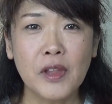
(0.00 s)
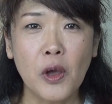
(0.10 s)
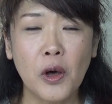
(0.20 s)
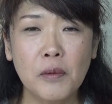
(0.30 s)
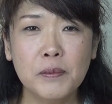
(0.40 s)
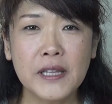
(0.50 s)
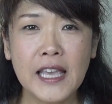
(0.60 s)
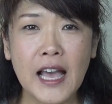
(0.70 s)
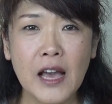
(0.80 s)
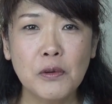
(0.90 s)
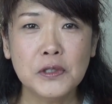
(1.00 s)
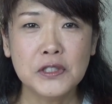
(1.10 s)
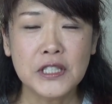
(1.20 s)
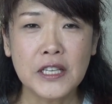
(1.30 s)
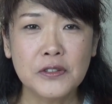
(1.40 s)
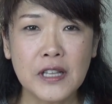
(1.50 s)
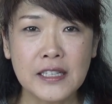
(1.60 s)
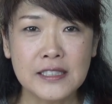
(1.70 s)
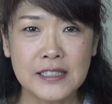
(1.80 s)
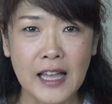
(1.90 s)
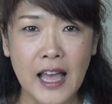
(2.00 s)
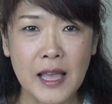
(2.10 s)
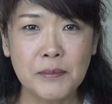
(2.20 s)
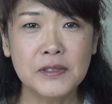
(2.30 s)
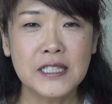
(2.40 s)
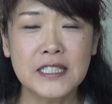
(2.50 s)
hopefully I will see you next time.